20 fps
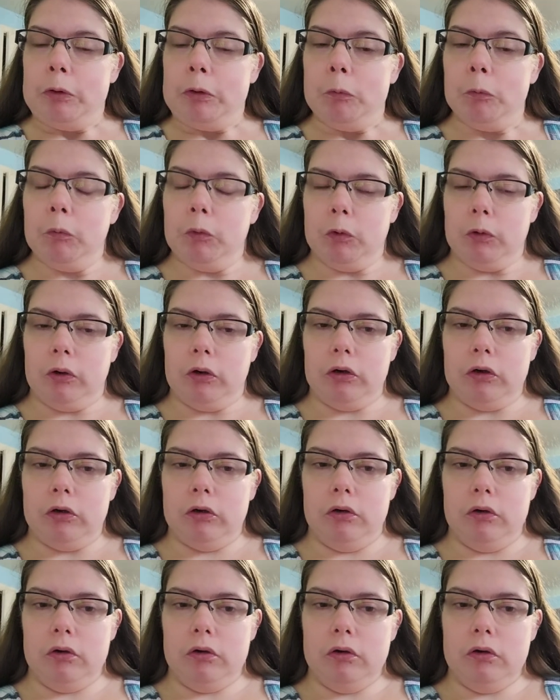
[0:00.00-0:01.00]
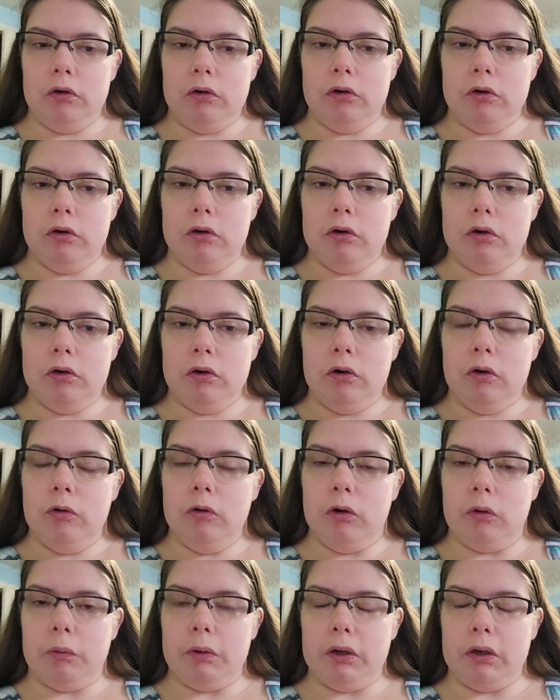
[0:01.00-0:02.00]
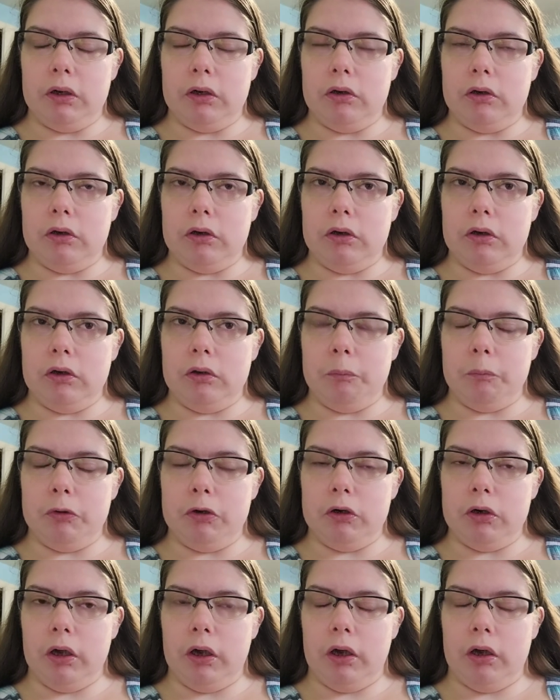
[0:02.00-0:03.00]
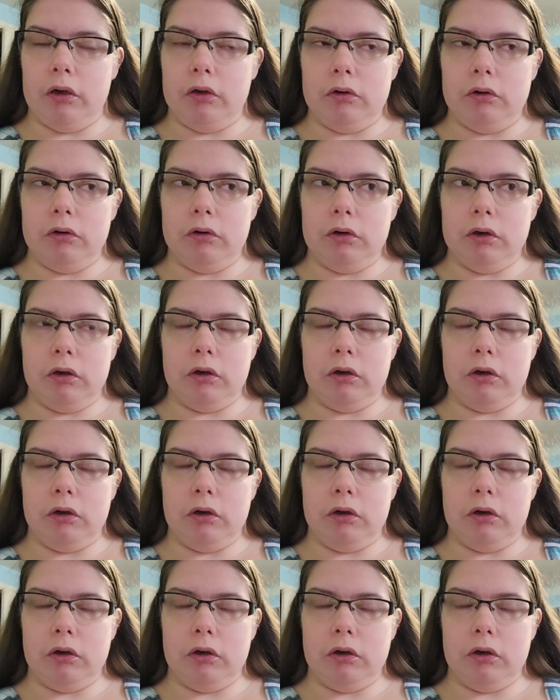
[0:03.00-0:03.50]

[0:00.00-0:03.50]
be warned going into this book, guys,